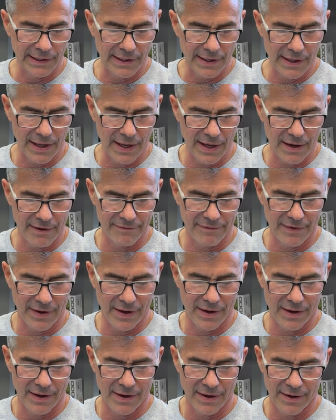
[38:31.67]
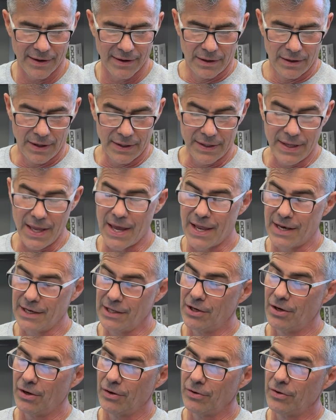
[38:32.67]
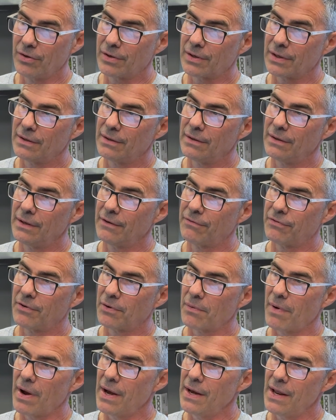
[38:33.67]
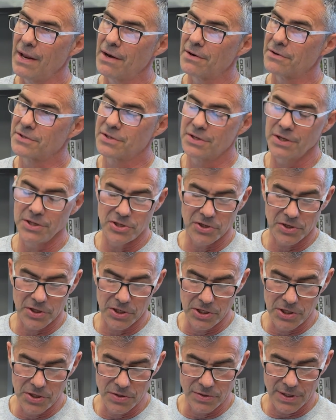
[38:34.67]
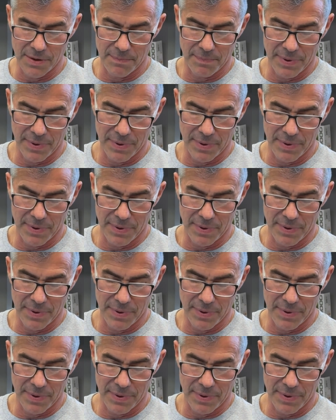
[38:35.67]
I have, again, you can, if your radiator's good, you can use it.